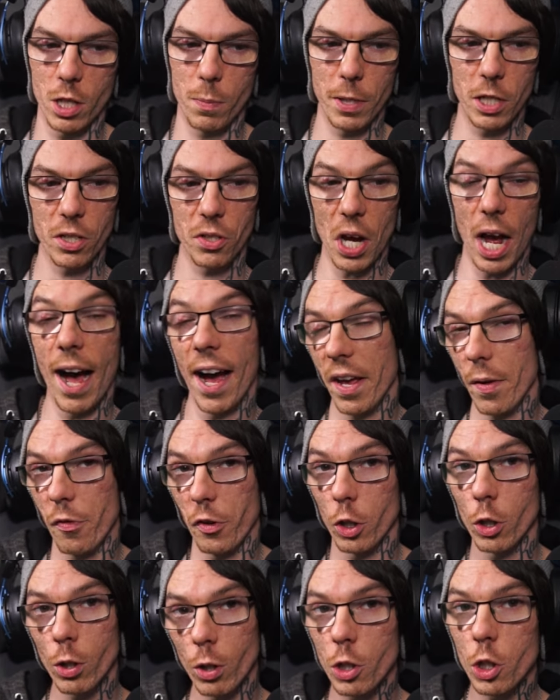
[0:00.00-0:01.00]
because
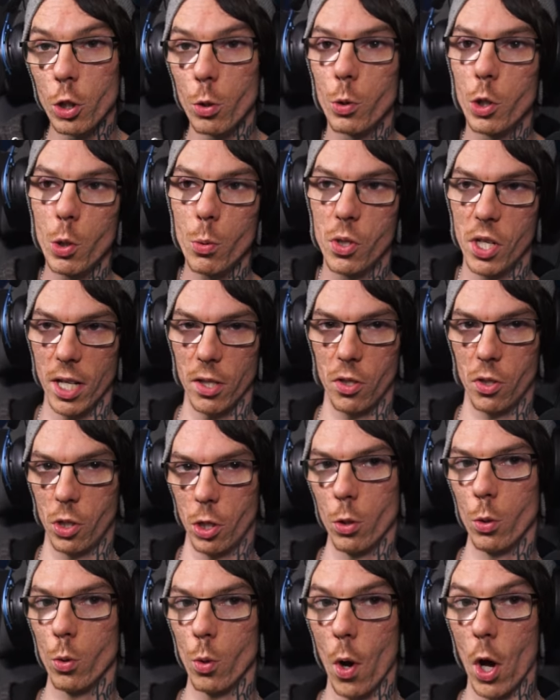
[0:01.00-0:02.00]
either you use it
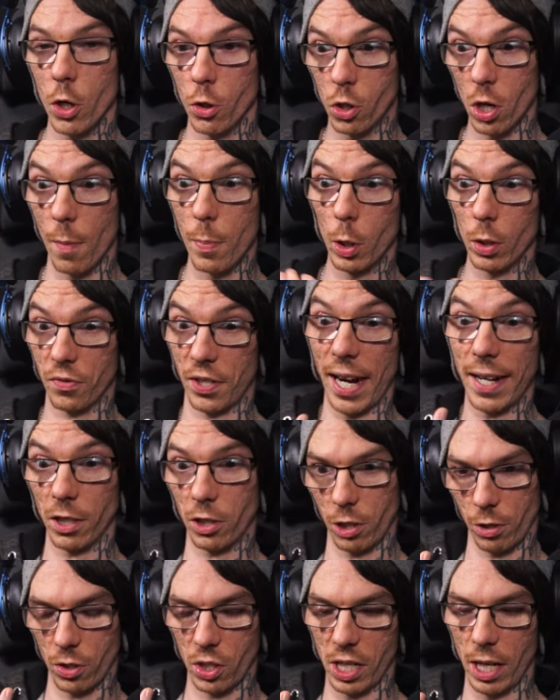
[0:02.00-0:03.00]
to double tank
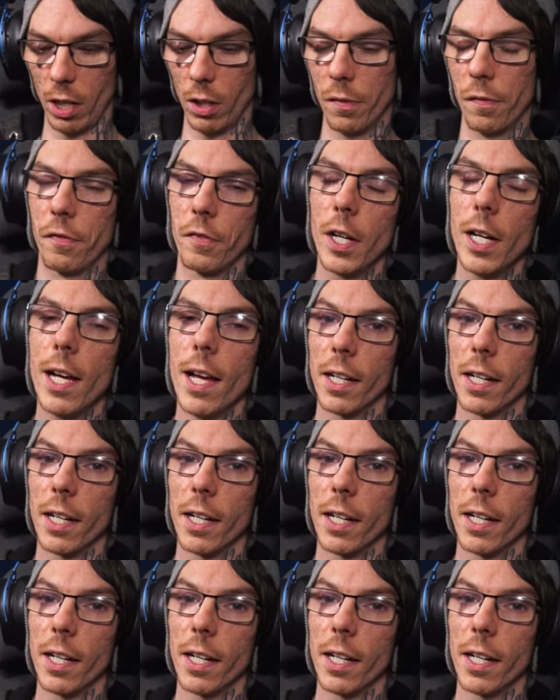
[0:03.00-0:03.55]
yourself